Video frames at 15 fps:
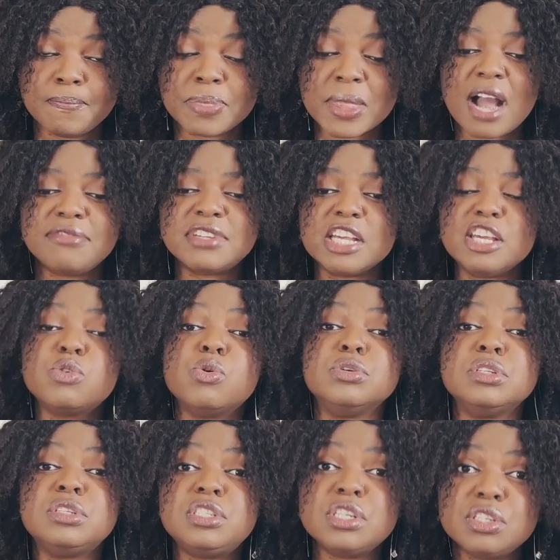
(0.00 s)
after he
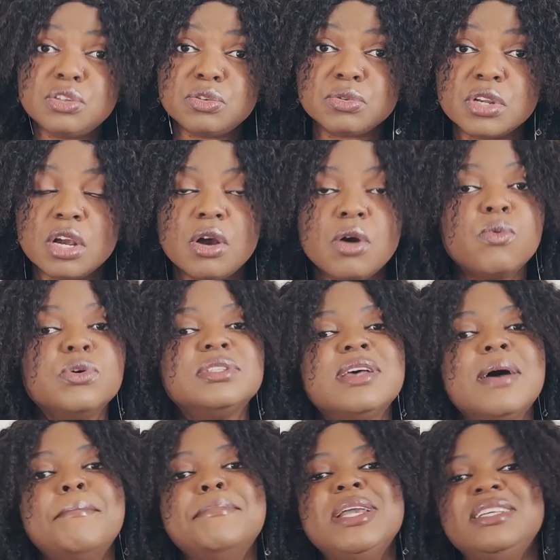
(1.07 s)
continued, was
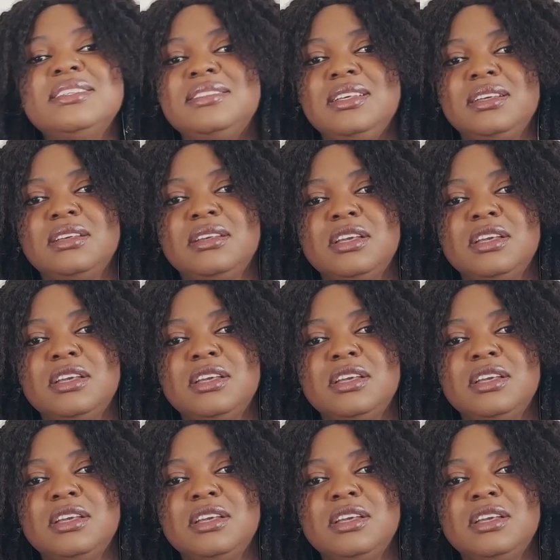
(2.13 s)
amazing.